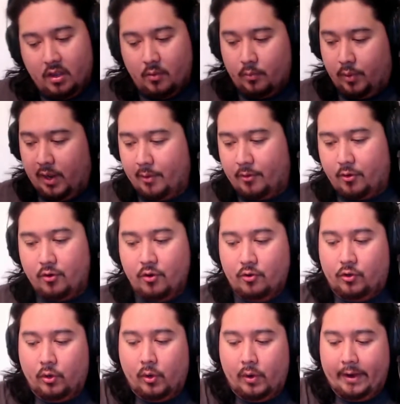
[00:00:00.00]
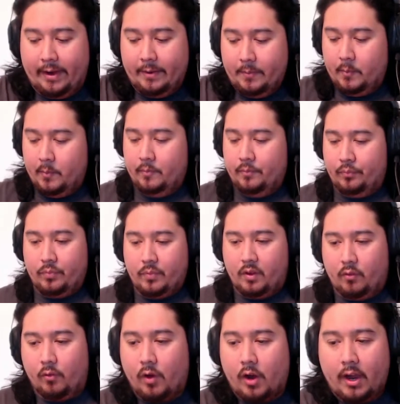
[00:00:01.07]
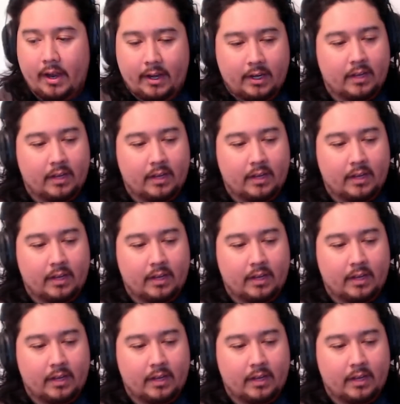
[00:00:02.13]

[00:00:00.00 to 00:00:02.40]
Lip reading: play with your new toy, right?